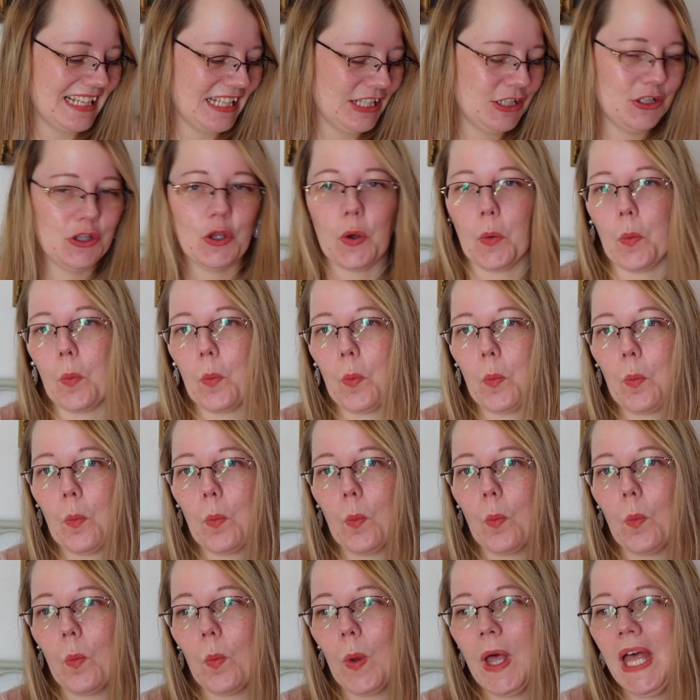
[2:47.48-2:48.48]
No.
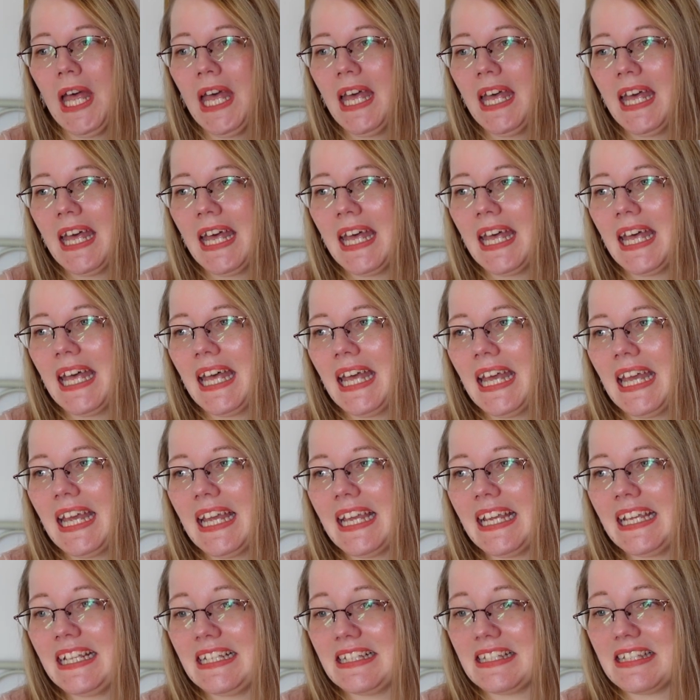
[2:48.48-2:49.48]

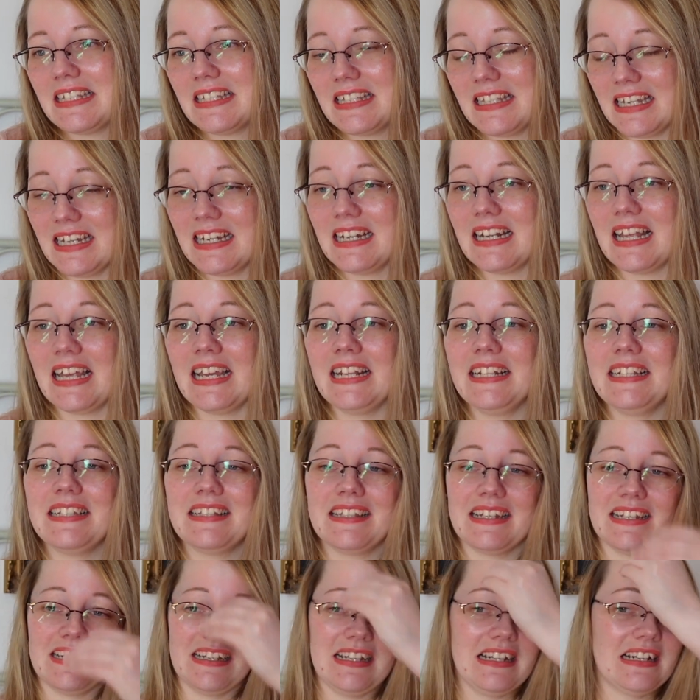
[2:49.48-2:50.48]
Instead, I
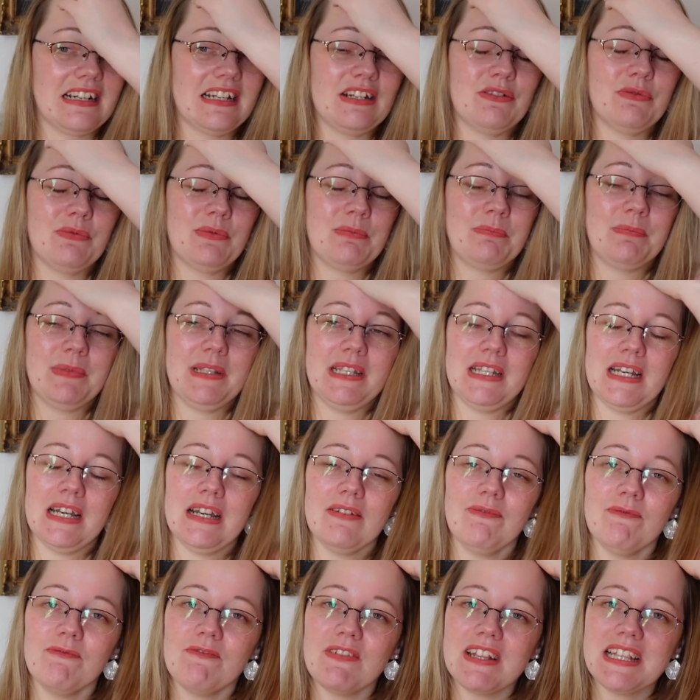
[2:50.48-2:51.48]
decided that it would be a
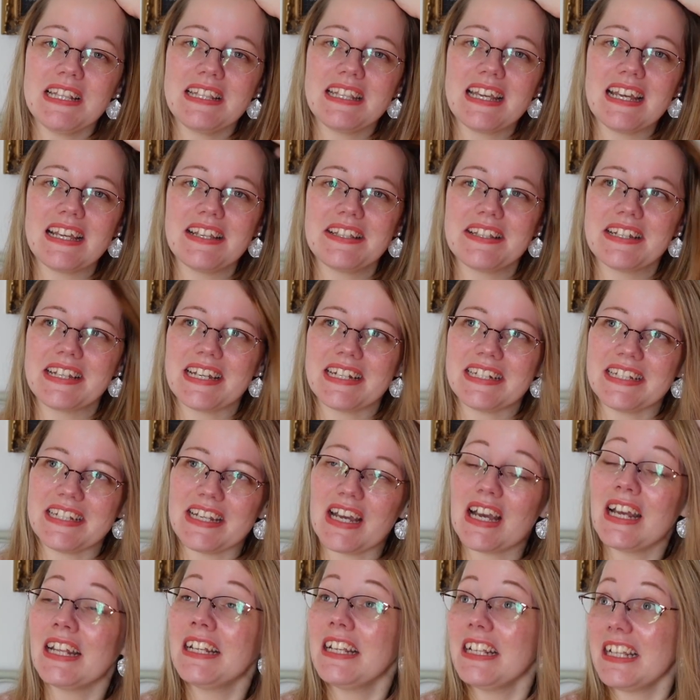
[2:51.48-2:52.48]
fantastic
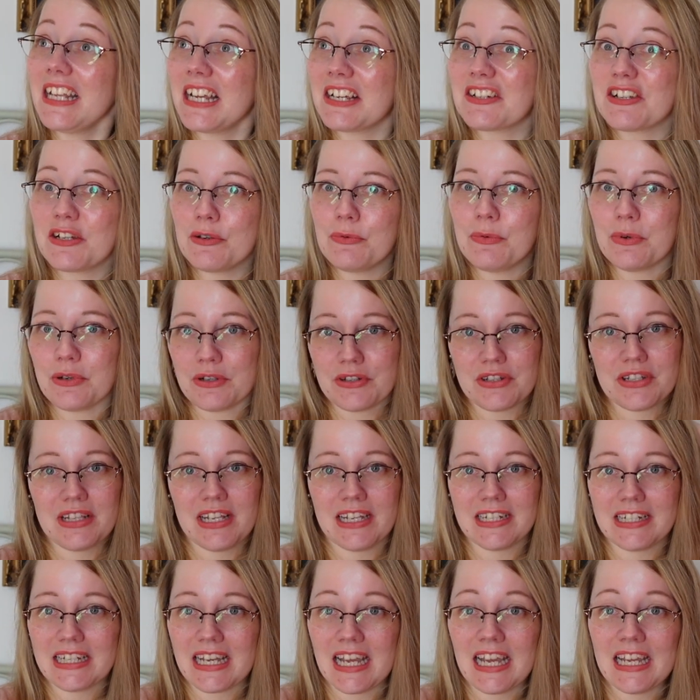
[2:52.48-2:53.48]
idea, and it actually was.
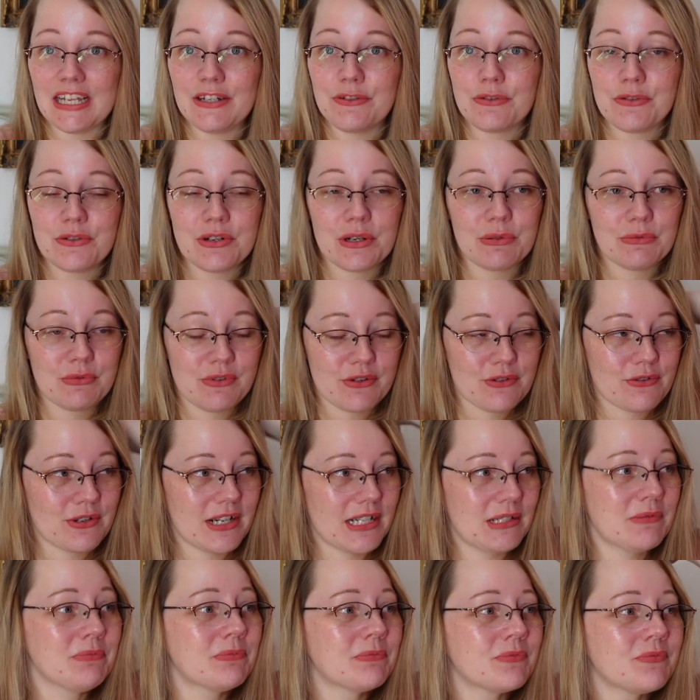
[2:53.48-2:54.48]
Like, I do not
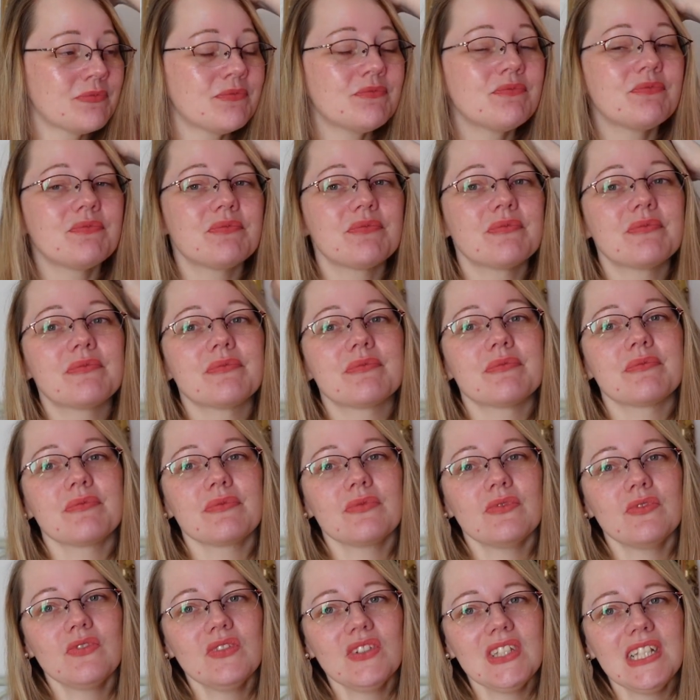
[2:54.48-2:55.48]
regret.
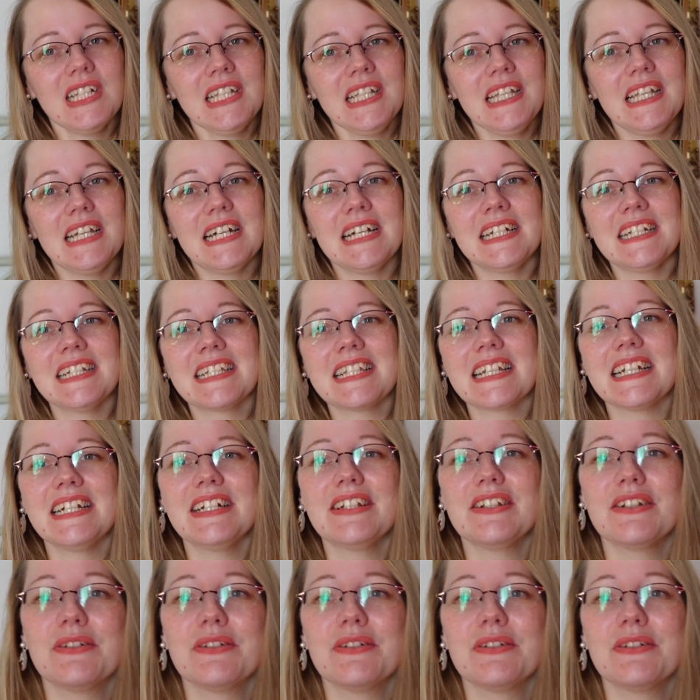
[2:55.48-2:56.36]
I decided